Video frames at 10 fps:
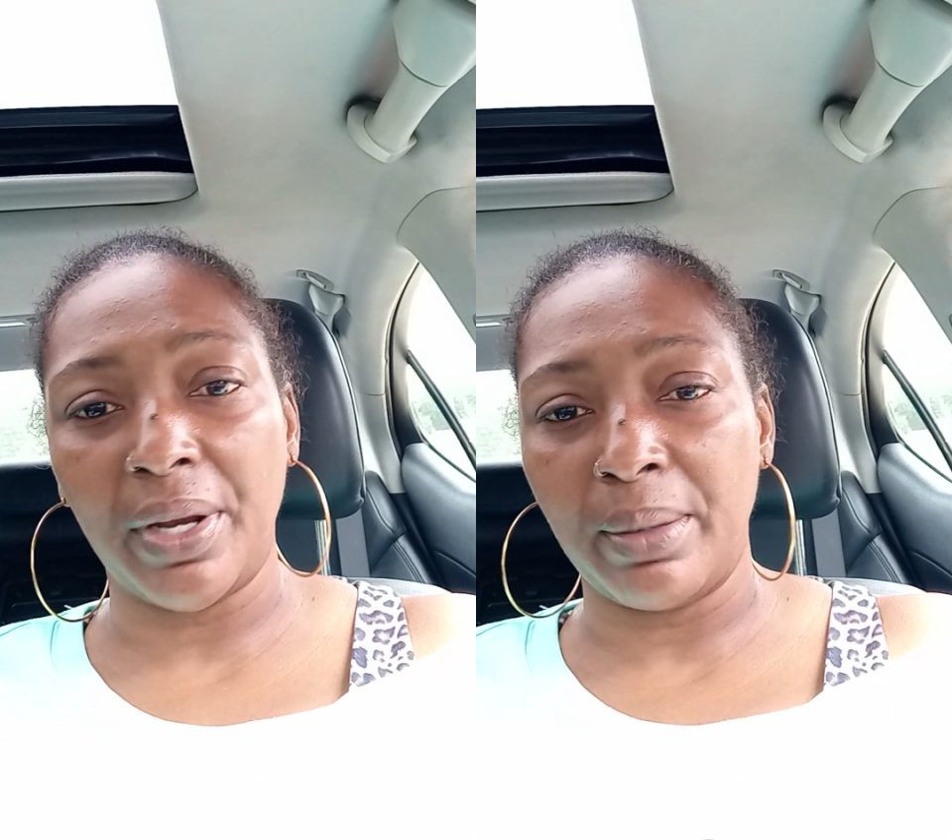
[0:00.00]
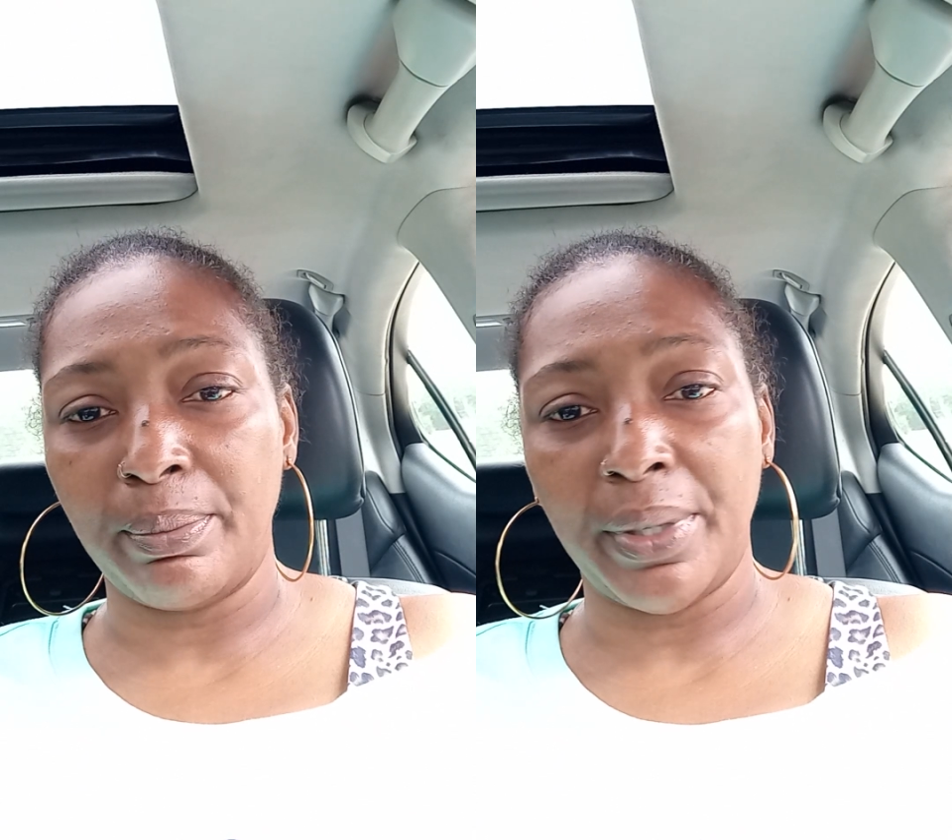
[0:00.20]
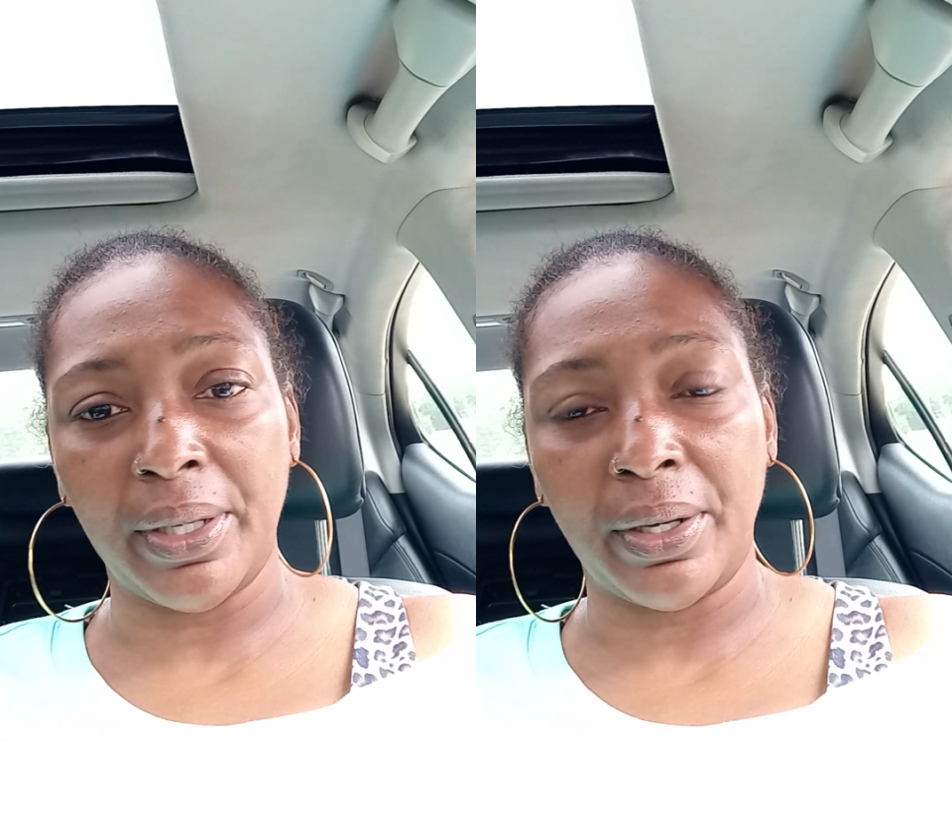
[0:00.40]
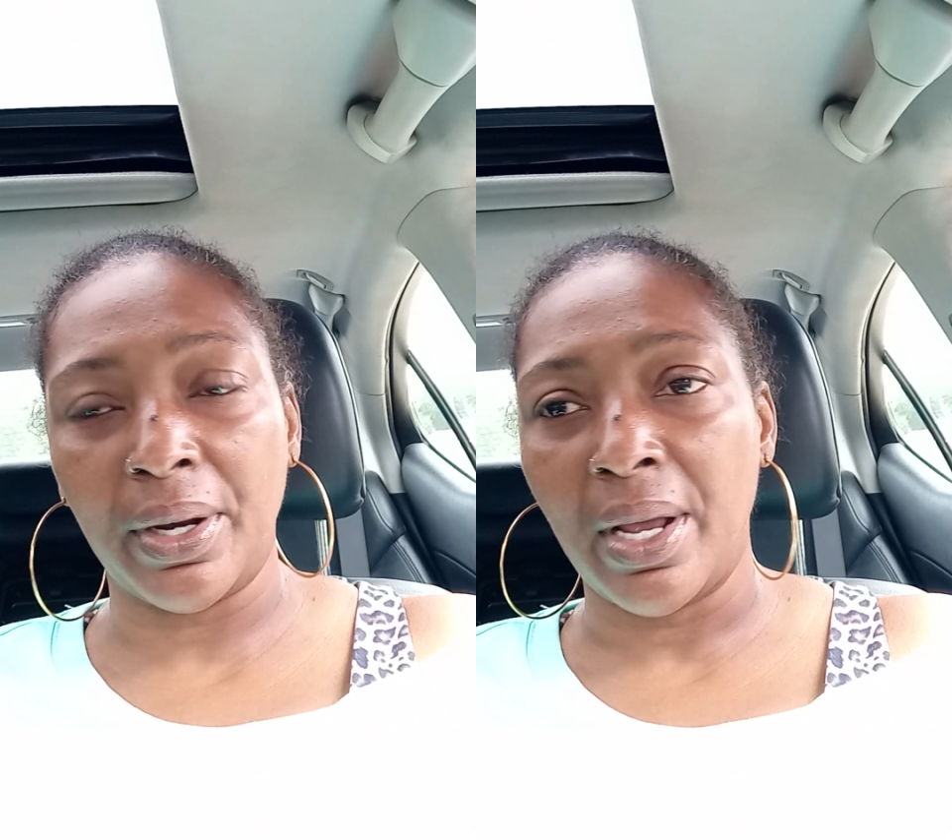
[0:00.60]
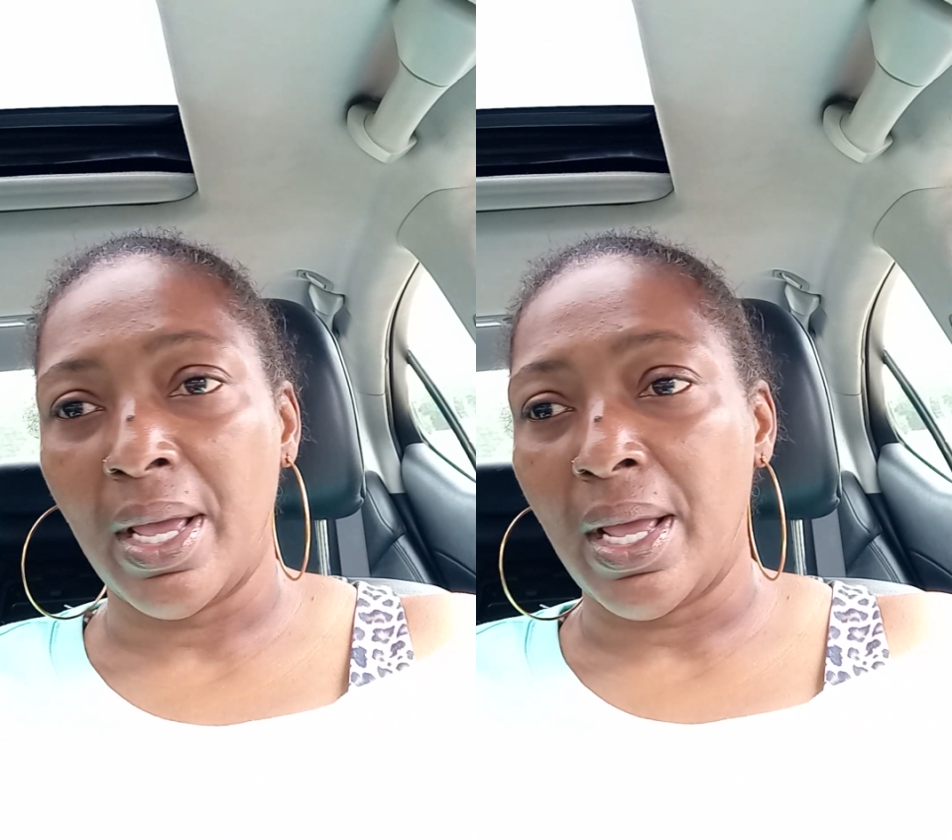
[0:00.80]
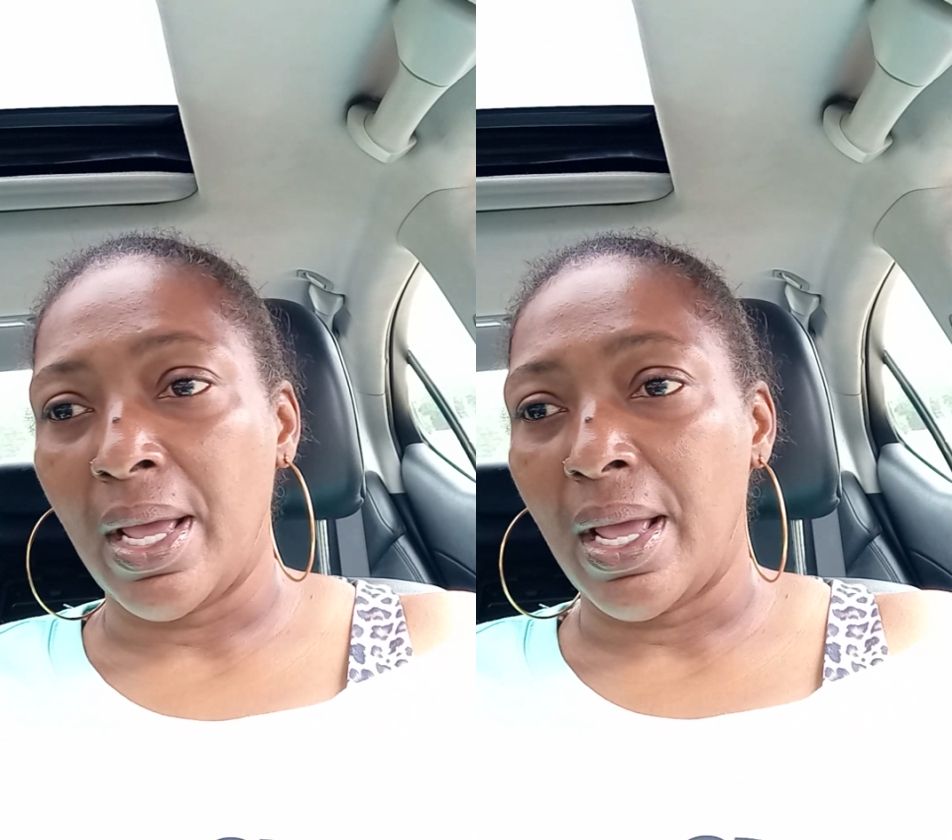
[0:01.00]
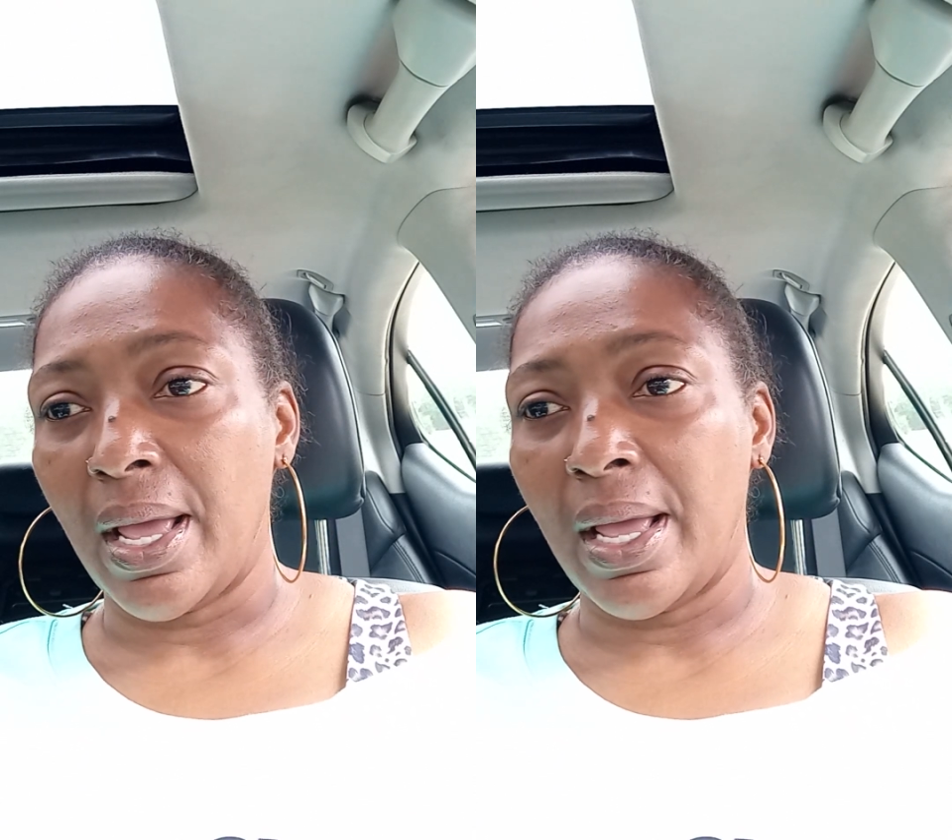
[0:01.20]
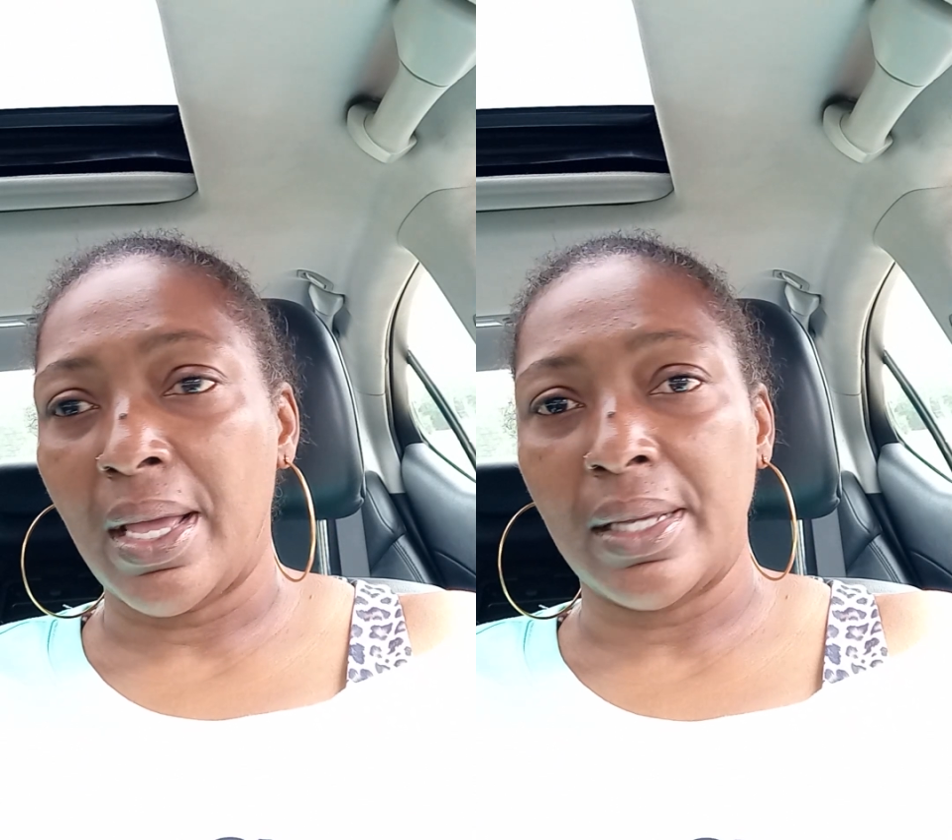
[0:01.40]
and bigger.
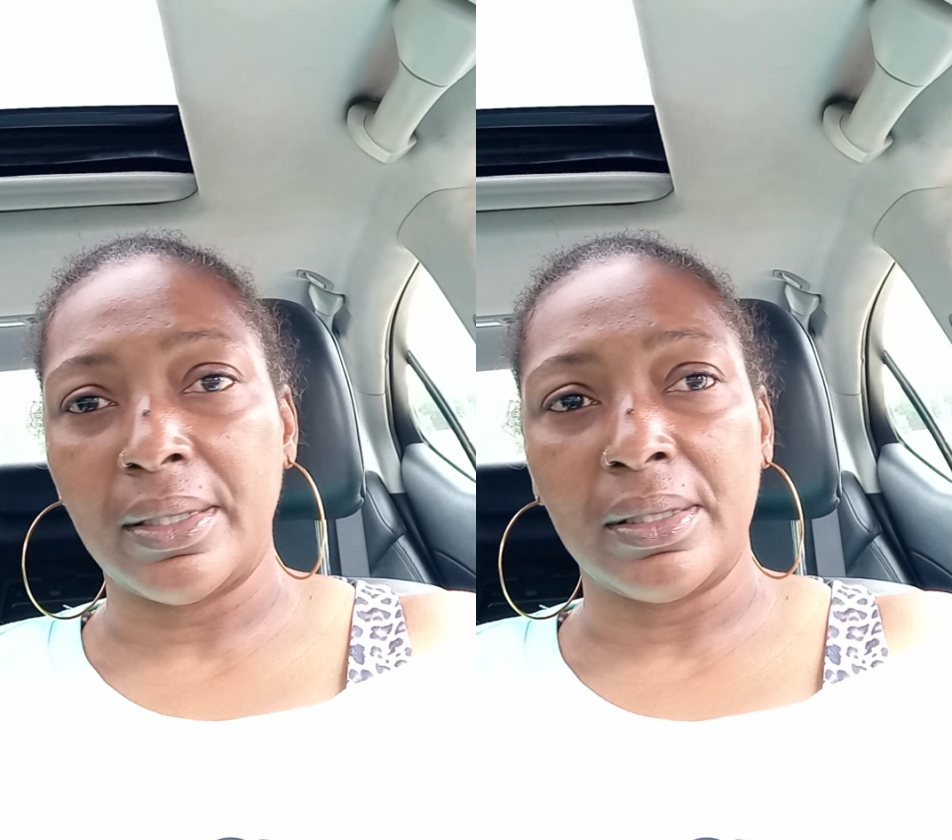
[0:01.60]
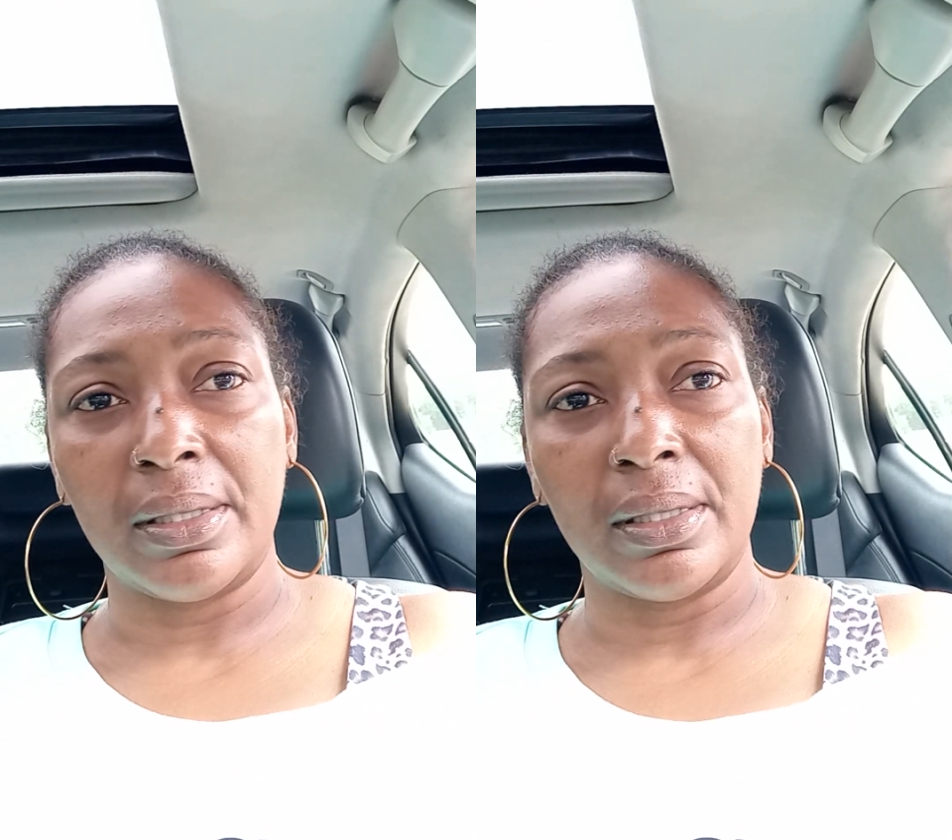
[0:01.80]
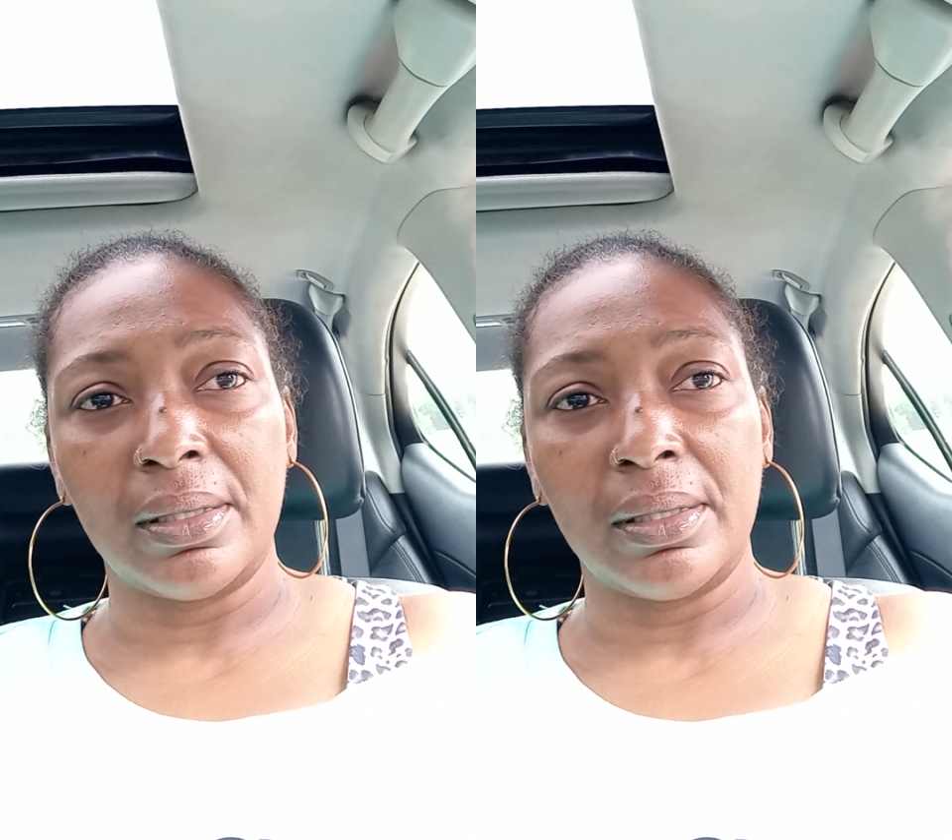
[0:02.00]
And